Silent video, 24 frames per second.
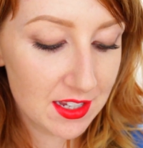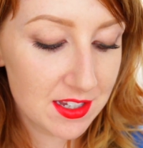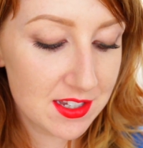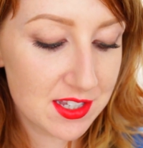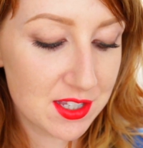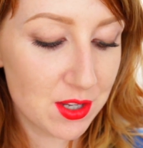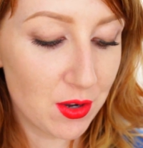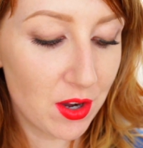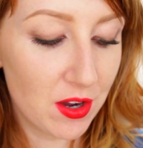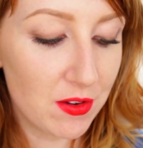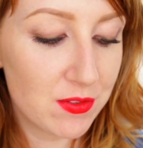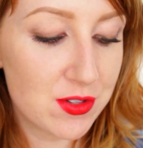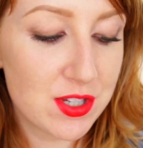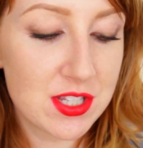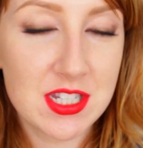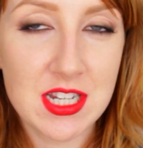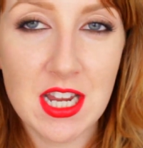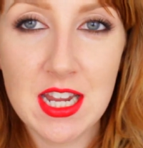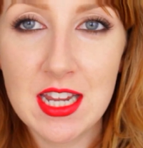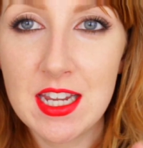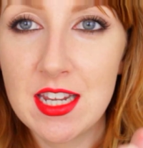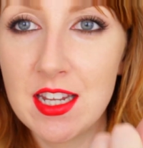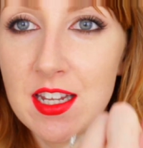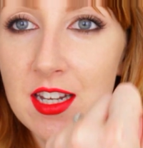So I've just
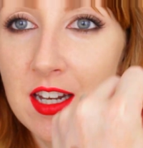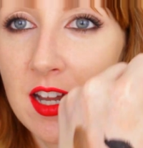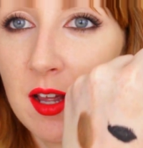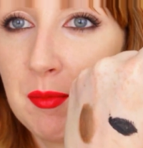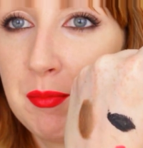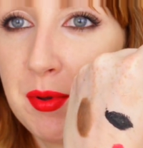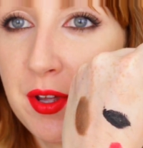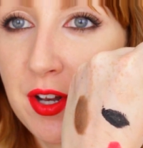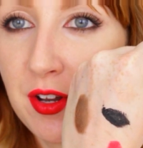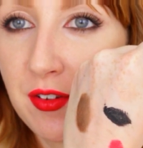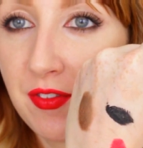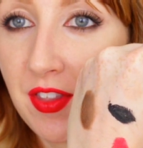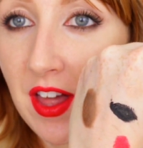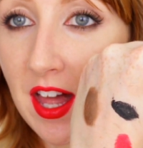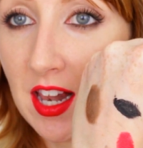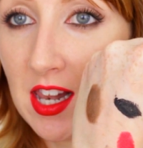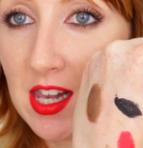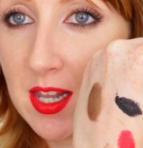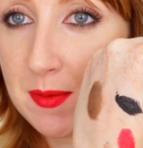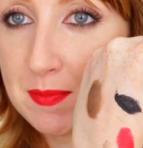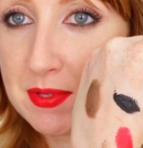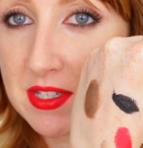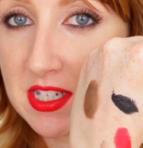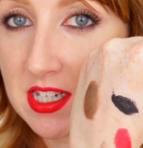taken a bit of
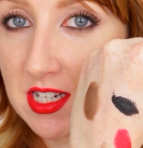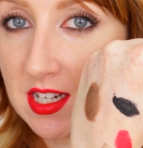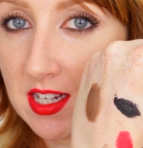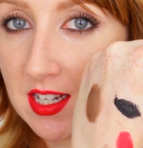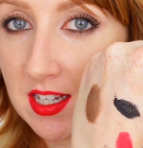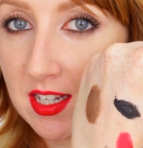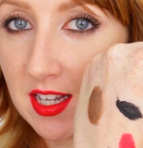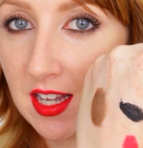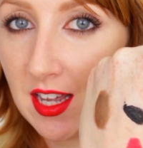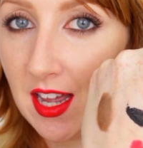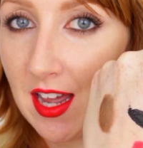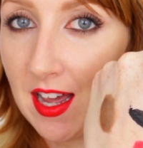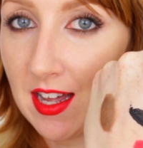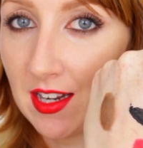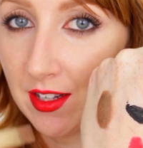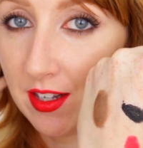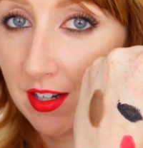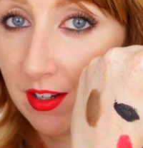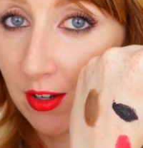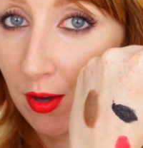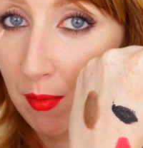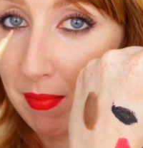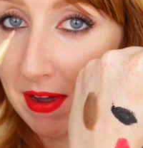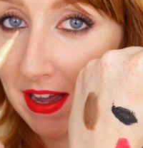that lipstick and I'm
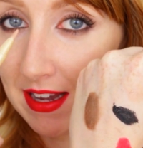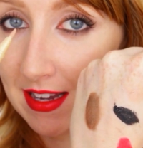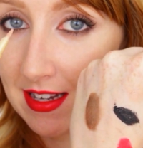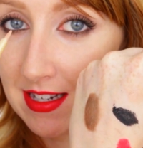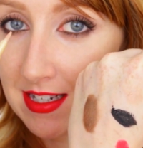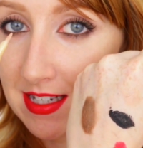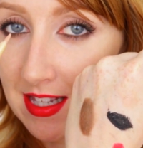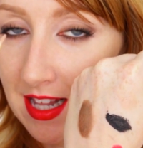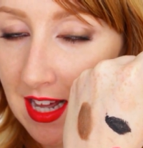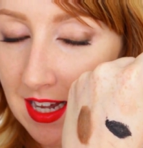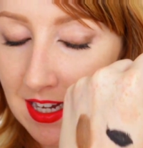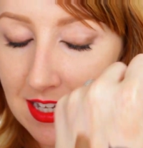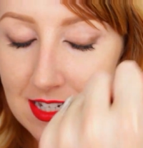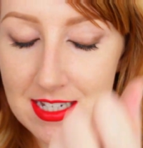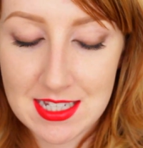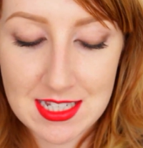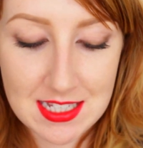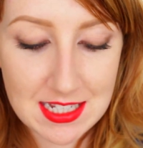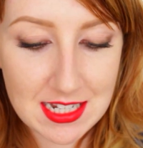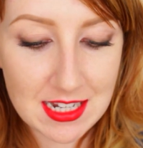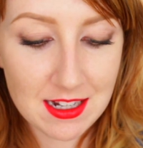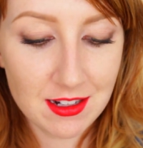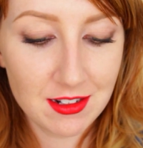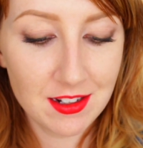going to go back into that
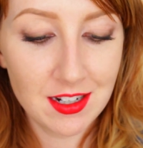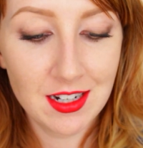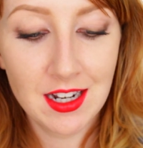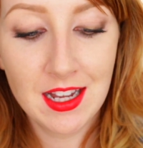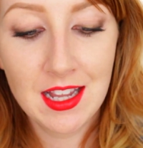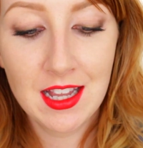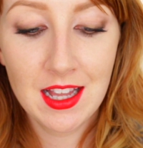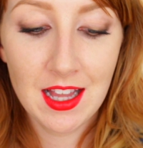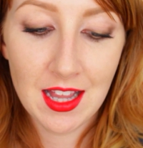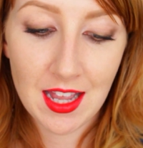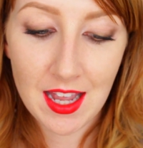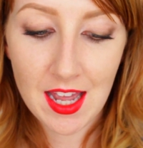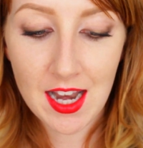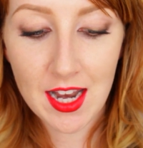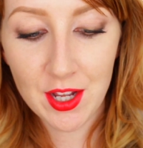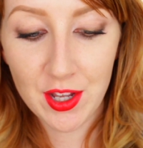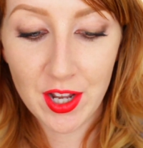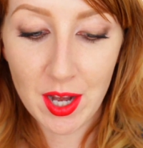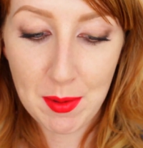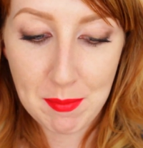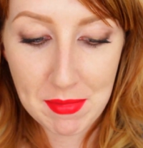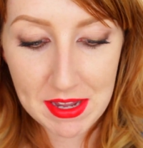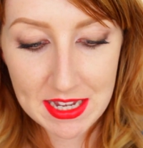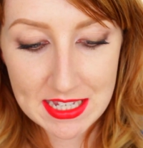concealer and I'm
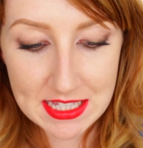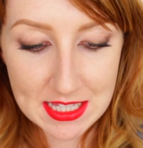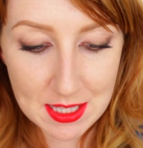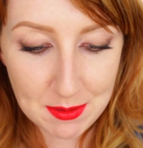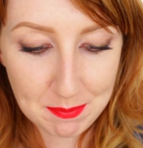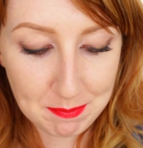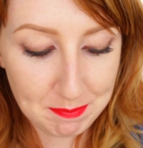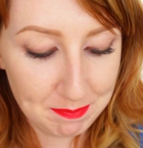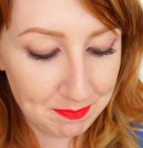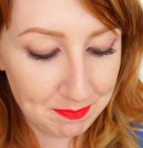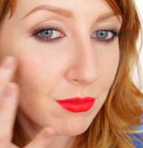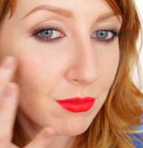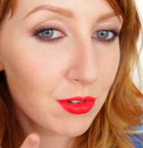going to mix them.